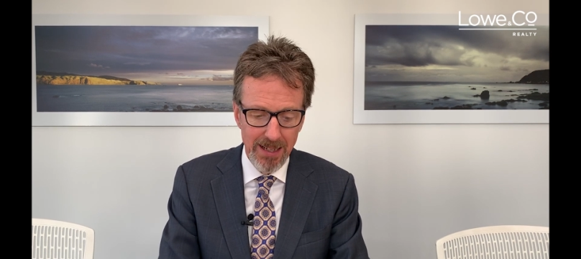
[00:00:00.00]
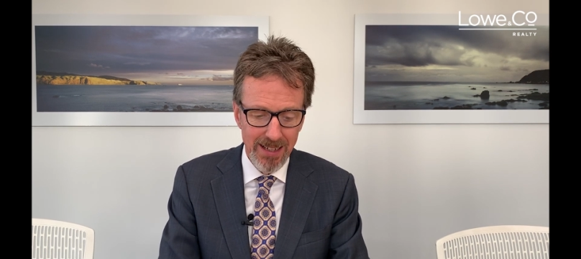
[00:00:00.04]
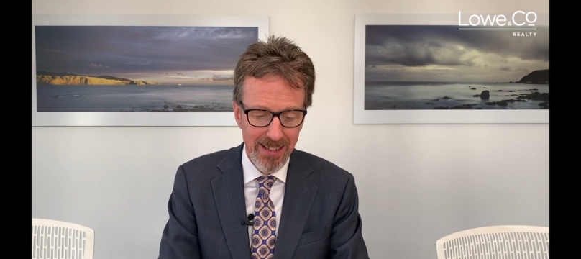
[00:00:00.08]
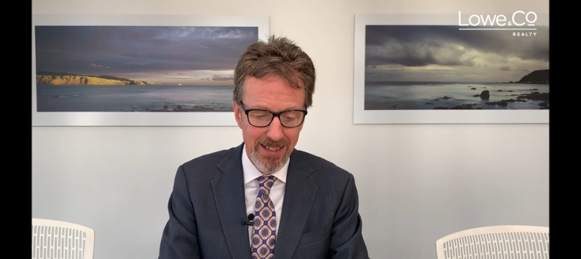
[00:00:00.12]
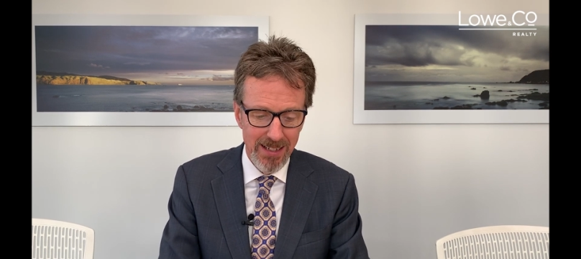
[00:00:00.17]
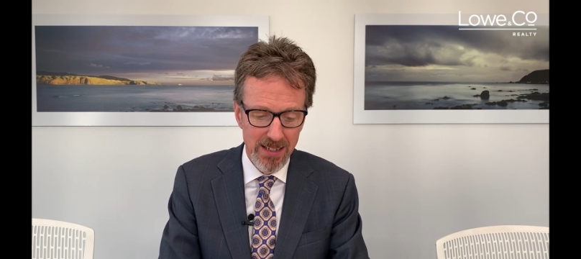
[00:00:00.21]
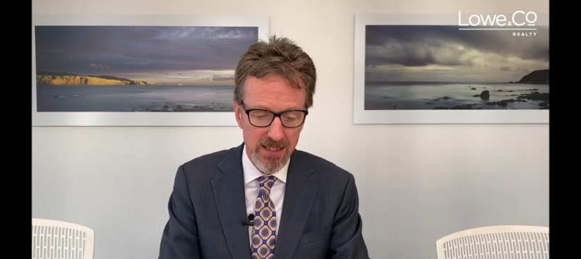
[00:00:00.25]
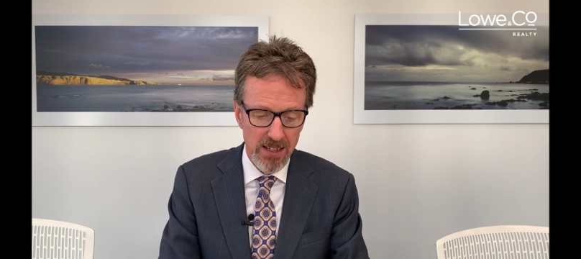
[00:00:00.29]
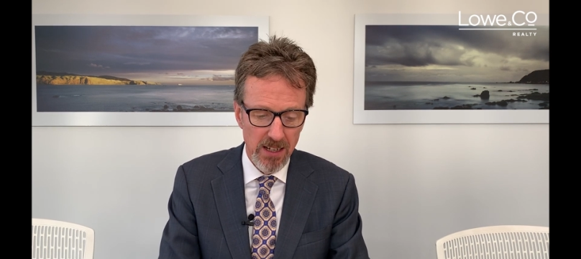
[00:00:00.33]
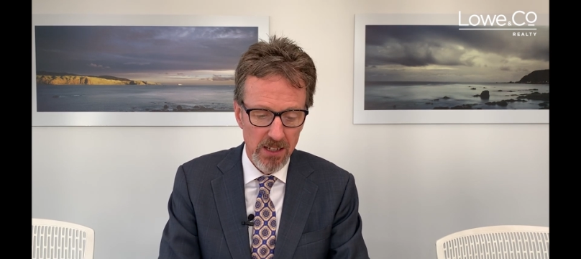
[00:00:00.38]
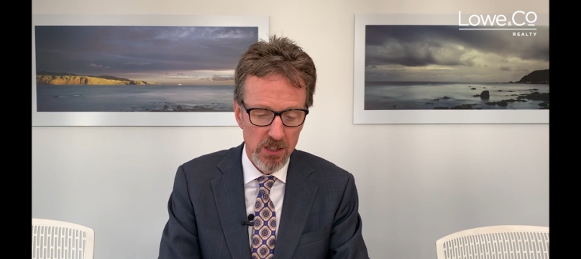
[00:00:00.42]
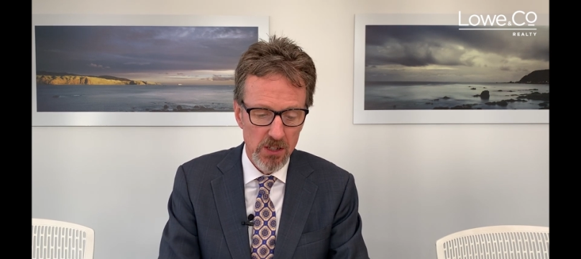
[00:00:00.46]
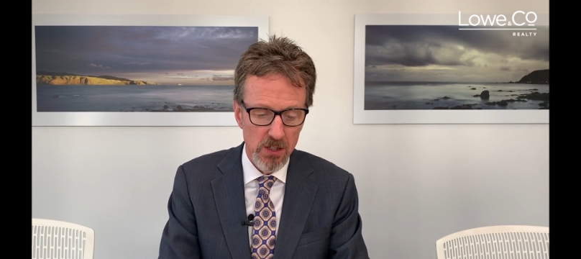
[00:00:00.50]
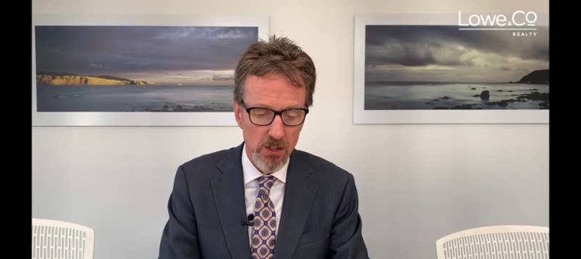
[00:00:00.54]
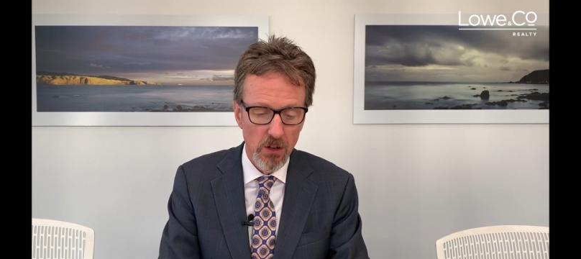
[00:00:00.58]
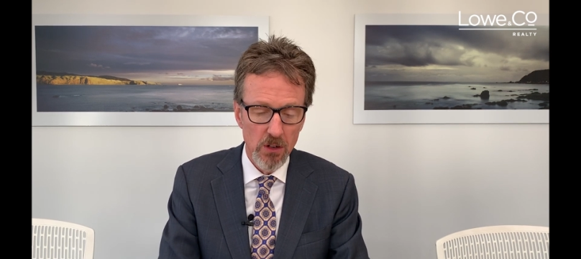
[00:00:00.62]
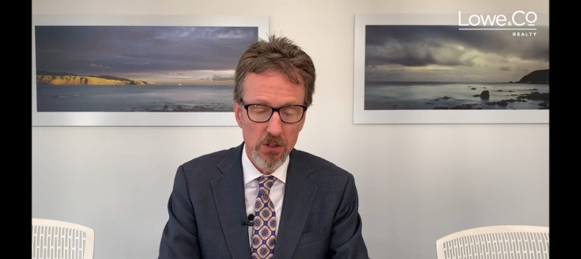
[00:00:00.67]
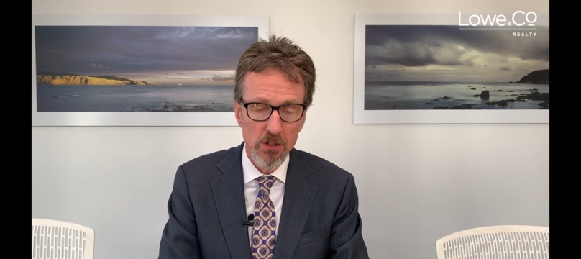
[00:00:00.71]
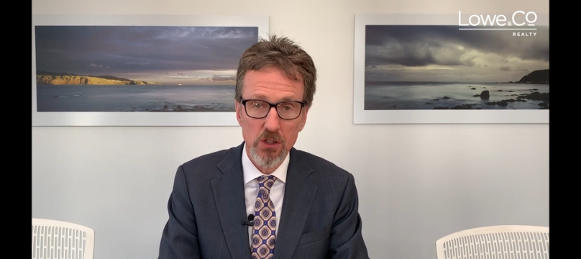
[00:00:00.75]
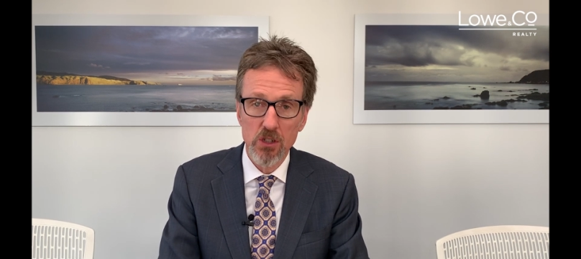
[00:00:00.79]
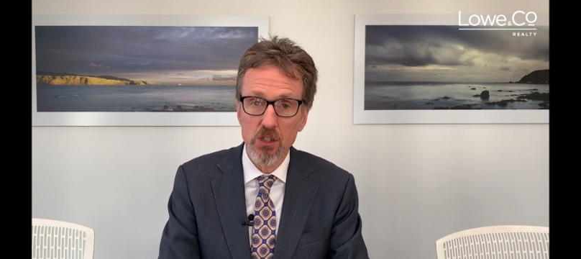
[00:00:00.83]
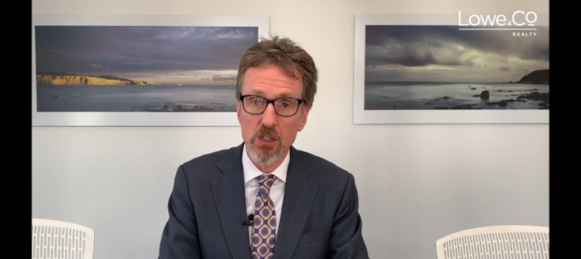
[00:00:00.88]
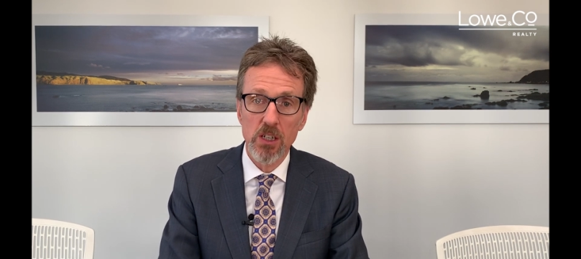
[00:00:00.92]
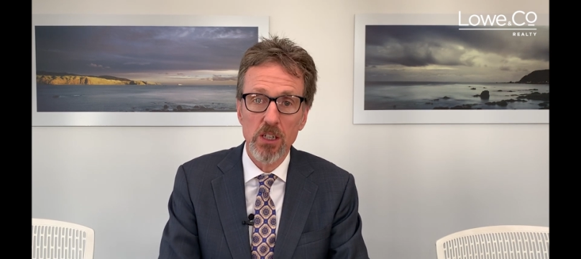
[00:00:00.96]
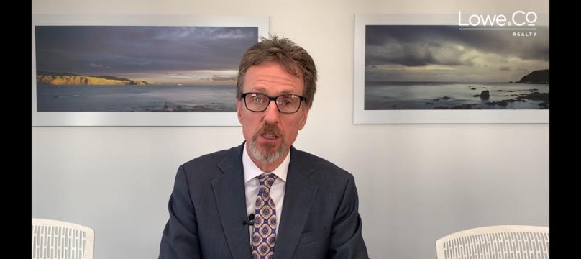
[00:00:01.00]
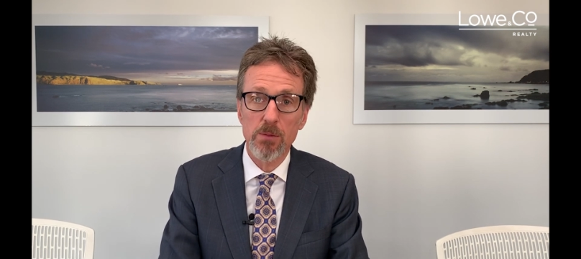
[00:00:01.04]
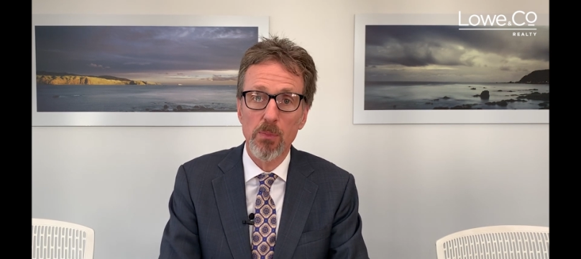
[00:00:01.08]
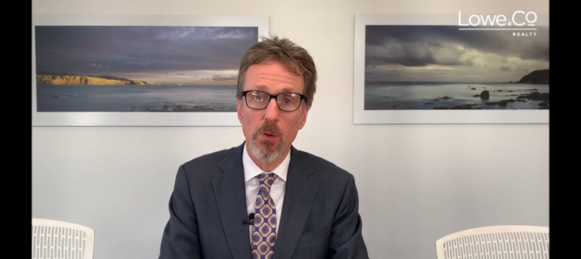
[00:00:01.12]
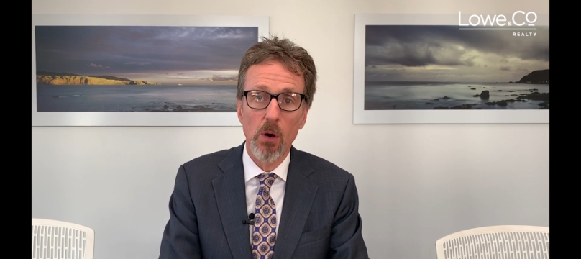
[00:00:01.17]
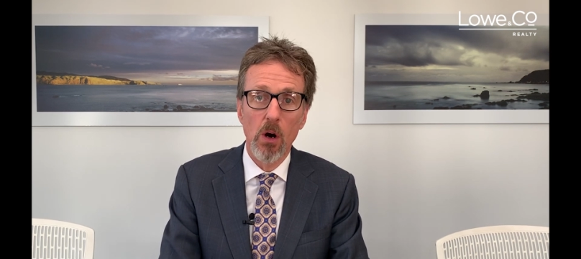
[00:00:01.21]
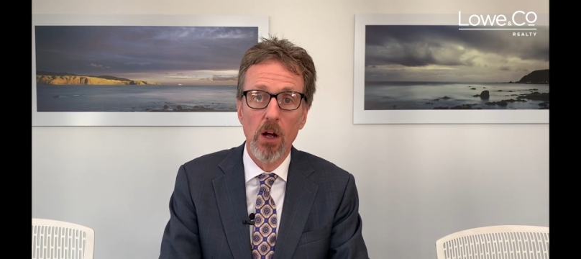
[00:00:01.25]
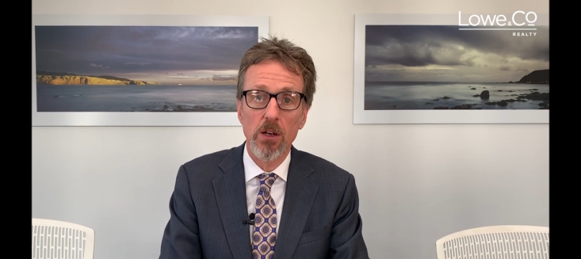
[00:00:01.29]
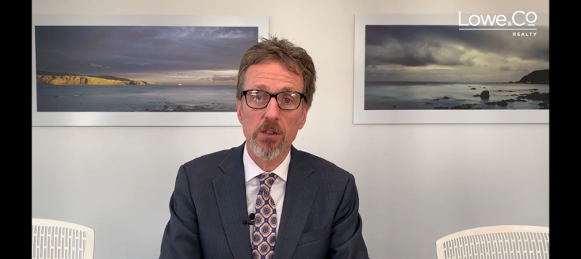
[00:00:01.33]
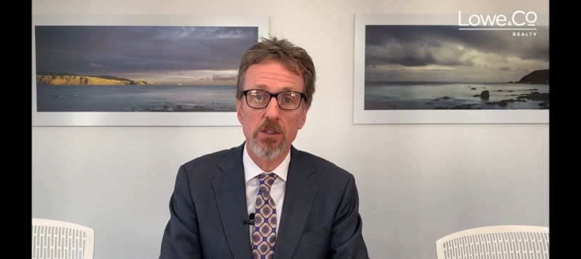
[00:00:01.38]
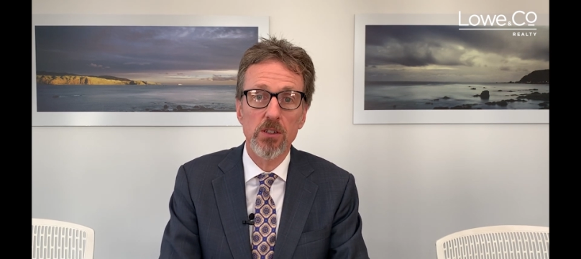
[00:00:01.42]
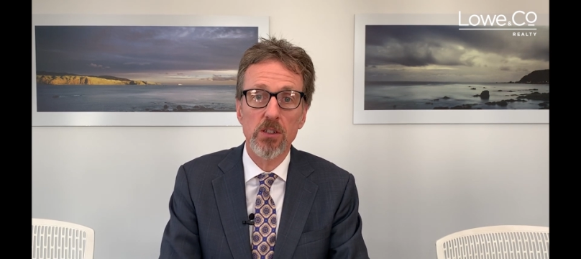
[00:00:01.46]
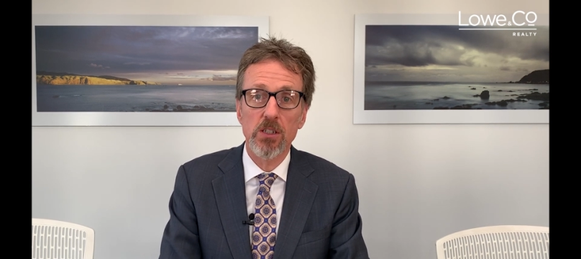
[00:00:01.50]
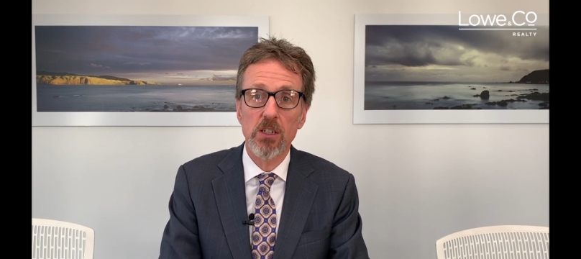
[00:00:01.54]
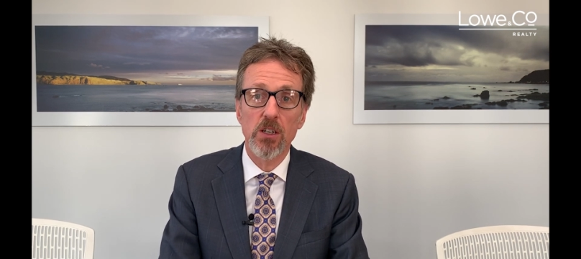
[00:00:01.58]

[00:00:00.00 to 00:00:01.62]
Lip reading: it does not suggest prices